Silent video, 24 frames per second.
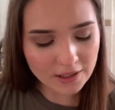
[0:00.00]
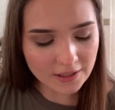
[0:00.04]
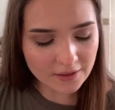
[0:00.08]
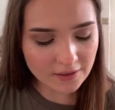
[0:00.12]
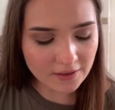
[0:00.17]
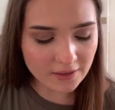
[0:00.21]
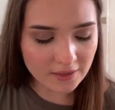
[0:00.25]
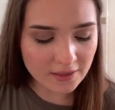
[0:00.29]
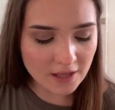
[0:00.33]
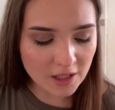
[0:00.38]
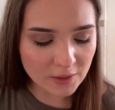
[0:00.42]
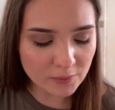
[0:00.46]
I
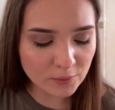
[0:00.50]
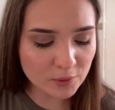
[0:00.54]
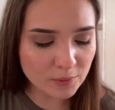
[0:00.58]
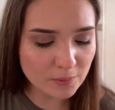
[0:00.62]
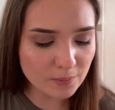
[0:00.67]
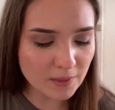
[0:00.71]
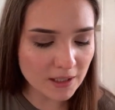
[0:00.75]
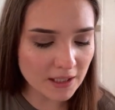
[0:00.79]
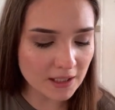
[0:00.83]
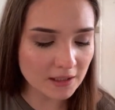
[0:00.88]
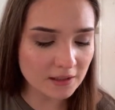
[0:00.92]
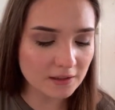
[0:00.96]
think that would
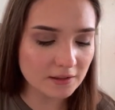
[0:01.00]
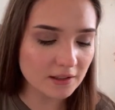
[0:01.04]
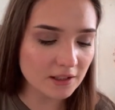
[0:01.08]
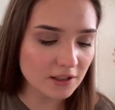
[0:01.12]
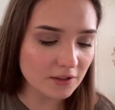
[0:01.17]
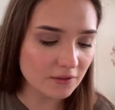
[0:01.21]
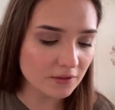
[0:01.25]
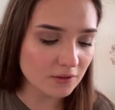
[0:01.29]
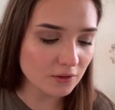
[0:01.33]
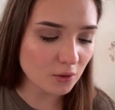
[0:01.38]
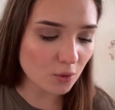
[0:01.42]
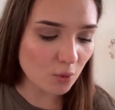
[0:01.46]
make it
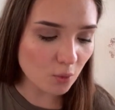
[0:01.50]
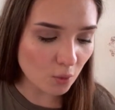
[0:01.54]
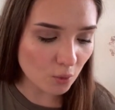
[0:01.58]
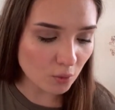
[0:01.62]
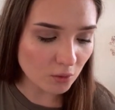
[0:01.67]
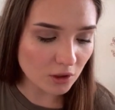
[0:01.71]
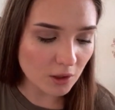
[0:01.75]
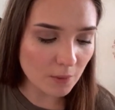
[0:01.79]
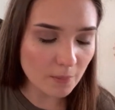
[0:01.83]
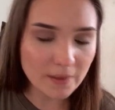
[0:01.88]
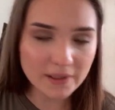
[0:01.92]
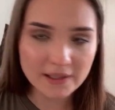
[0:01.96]
even
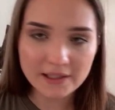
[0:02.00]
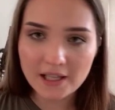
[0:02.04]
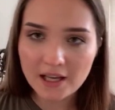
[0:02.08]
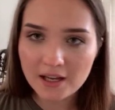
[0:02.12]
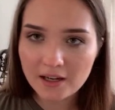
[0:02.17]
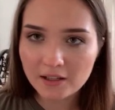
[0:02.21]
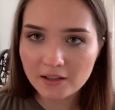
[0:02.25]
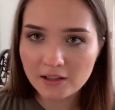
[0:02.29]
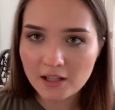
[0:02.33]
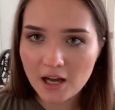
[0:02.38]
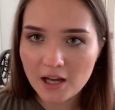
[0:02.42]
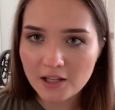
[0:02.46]
cooler, but not a
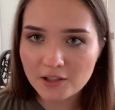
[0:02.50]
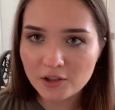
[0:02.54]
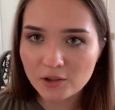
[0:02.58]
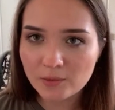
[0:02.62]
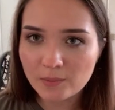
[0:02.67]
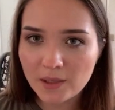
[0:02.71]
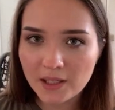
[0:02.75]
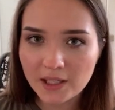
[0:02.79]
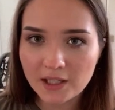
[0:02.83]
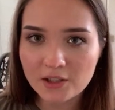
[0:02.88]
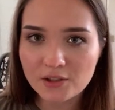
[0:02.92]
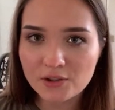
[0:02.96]
lot. Don't
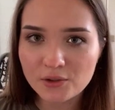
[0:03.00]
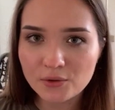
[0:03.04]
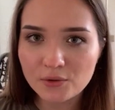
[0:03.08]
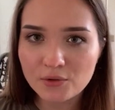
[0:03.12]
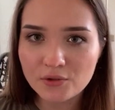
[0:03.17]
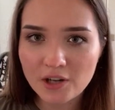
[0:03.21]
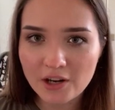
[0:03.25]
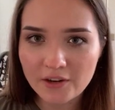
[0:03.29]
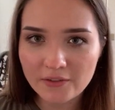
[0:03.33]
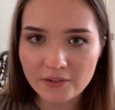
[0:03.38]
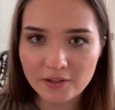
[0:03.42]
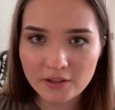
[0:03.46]
make it too
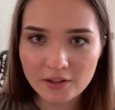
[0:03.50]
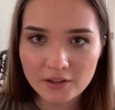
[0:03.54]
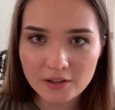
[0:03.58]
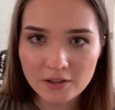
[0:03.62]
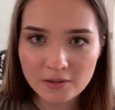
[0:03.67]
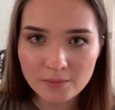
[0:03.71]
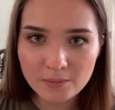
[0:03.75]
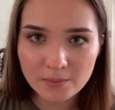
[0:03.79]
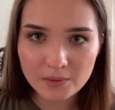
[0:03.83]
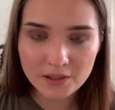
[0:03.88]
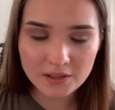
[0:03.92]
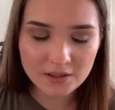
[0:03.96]
graphical,
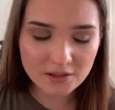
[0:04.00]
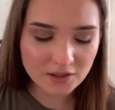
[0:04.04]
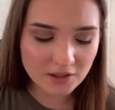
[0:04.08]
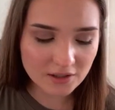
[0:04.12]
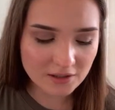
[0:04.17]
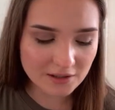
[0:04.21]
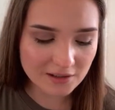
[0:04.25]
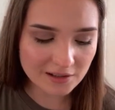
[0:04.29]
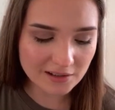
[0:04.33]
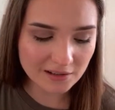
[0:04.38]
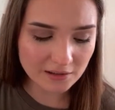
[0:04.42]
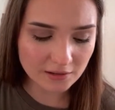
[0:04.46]
but
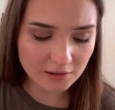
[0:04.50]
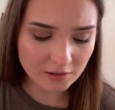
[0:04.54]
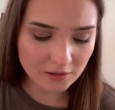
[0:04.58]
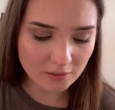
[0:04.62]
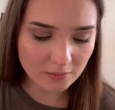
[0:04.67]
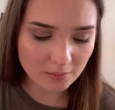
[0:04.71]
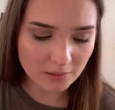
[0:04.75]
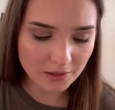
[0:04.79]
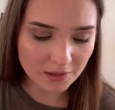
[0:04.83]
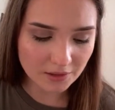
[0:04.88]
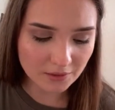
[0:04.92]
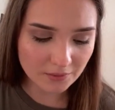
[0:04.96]
just a little
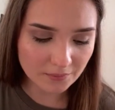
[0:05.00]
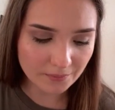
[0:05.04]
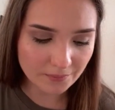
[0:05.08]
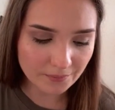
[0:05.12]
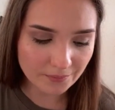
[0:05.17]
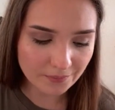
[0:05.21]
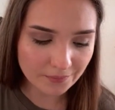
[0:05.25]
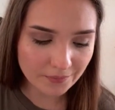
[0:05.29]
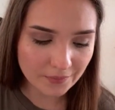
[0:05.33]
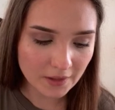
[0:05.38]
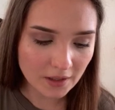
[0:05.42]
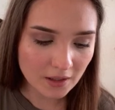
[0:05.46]
bit.
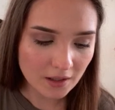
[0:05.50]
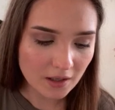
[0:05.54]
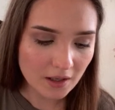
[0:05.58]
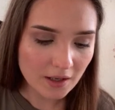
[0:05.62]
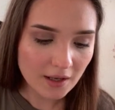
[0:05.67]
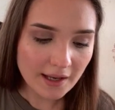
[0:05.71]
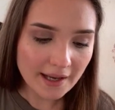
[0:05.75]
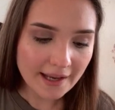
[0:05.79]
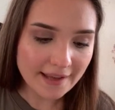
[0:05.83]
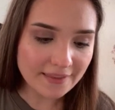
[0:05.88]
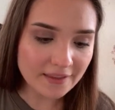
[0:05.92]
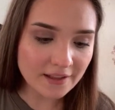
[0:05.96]

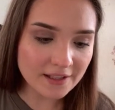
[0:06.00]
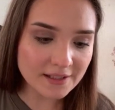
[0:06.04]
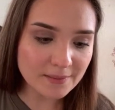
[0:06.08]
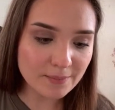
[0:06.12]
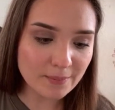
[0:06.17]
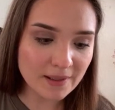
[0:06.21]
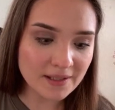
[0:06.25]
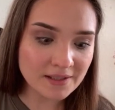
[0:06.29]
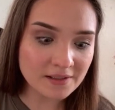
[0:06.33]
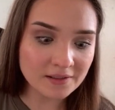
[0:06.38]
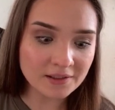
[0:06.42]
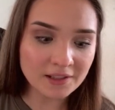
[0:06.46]
And that's
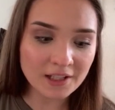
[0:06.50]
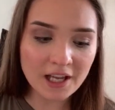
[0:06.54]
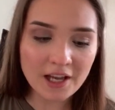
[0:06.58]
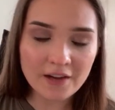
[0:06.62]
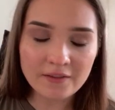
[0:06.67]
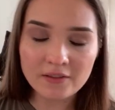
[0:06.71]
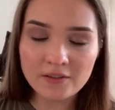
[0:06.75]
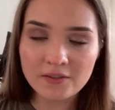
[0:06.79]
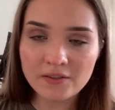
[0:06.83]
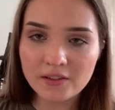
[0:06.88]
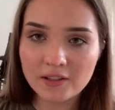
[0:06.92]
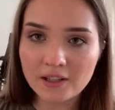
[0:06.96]
basically
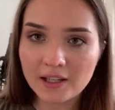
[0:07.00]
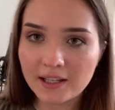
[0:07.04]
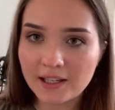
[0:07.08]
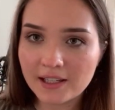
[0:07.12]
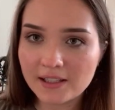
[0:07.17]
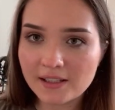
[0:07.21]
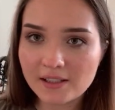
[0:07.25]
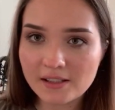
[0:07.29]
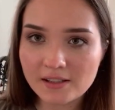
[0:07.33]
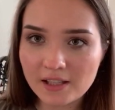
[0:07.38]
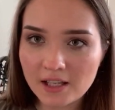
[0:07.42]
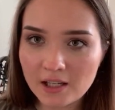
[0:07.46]
everything I
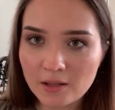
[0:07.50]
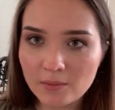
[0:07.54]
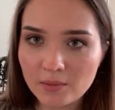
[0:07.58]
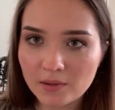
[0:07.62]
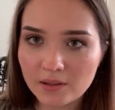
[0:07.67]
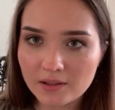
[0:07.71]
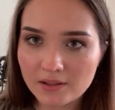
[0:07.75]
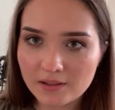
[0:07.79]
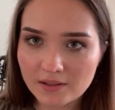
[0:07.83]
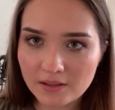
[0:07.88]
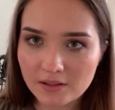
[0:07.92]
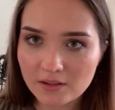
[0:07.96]
can say,
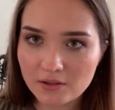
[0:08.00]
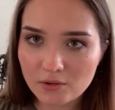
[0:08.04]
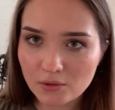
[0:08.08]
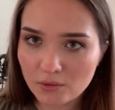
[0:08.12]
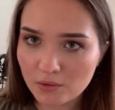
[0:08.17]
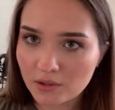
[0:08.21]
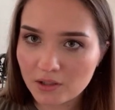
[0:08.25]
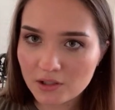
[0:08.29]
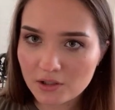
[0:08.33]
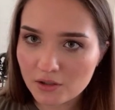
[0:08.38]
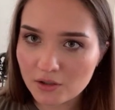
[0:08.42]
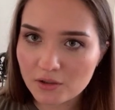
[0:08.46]
because this
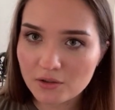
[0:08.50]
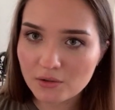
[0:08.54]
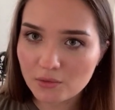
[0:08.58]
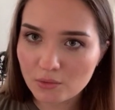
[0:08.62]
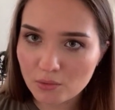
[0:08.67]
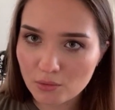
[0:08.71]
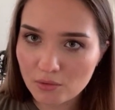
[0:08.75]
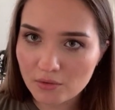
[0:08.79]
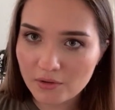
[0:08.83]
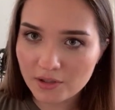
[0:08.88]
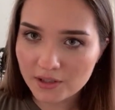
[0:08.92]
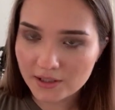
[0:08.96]
drawing is just
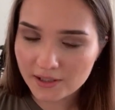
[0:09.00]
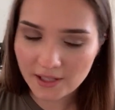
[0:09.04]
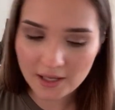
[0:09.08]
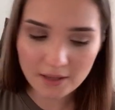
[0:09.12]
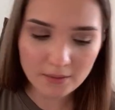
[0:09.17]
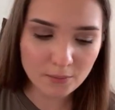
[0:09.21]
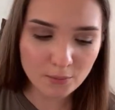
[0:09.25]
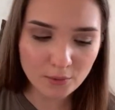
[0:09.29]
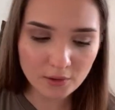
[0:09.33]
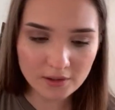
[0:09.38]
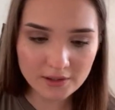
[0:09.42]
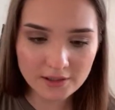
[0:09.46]
cool.
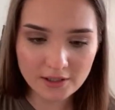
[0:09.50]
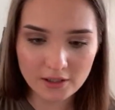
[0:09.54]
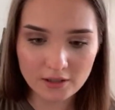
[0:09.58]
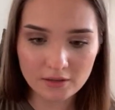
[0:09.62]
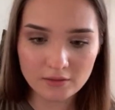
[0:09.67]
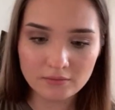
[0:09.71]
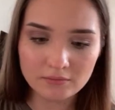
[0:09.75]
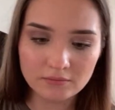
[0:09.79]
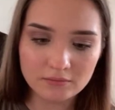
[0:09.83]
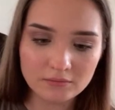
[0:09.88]
Sam, well done.